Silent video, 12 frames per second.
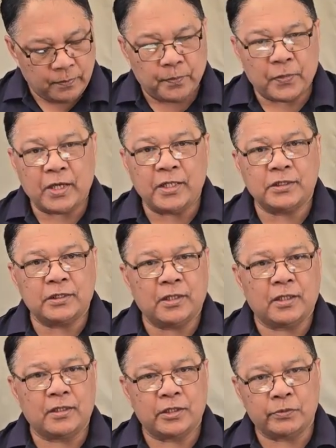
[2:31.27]
place
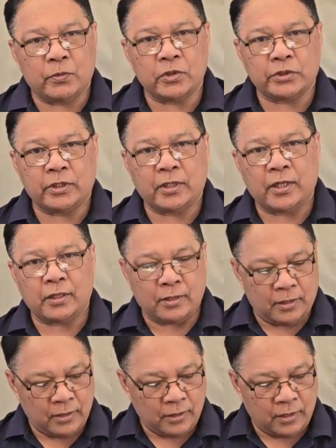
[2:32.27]
that small
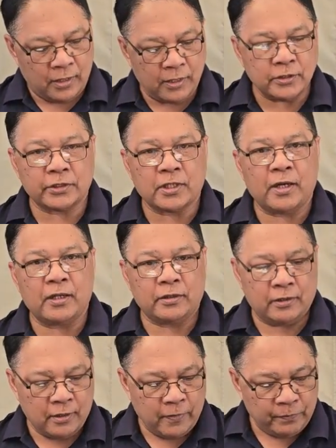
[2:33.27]
circuit
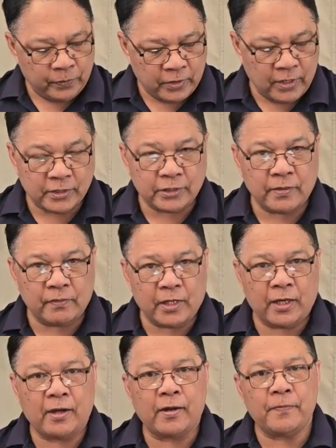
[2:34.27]
inside the assembly
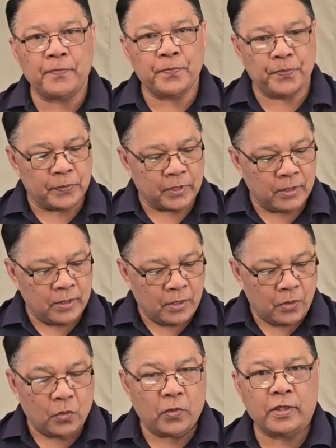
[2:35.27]
here
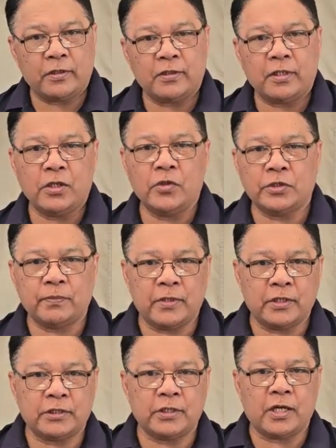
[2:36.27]
with a
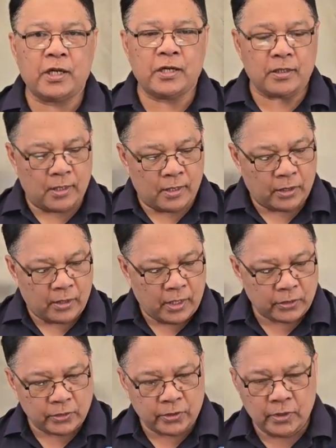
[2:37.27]
USB-C
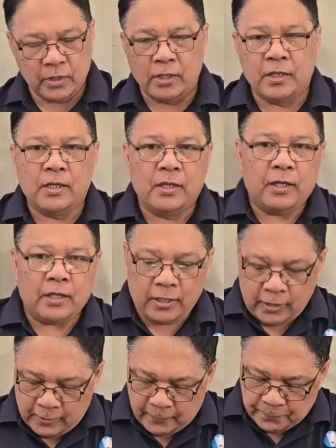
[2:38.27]
connector.
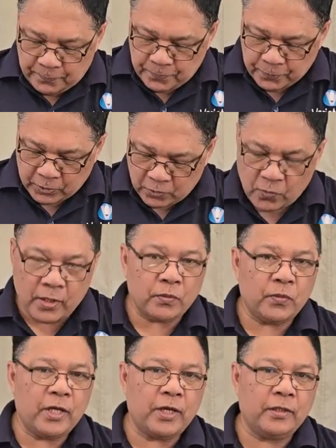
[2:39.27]
And what
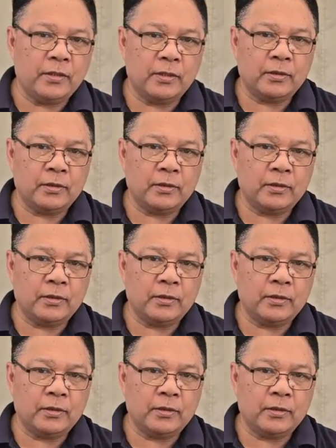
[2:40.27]
we need